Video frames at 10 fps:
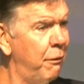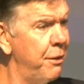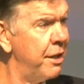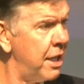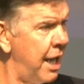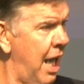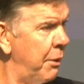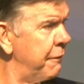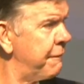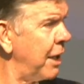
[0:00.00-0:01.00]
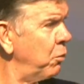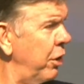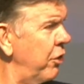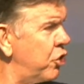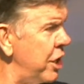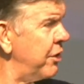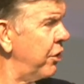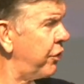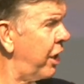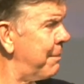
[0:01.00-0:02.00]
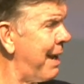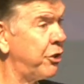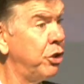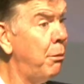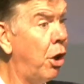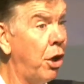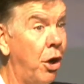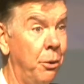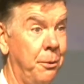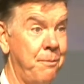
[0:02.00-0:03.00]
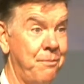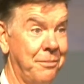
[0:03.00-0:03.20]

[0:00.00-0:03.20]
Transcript: of the now. In fact, what does Jesus say about tomorrow?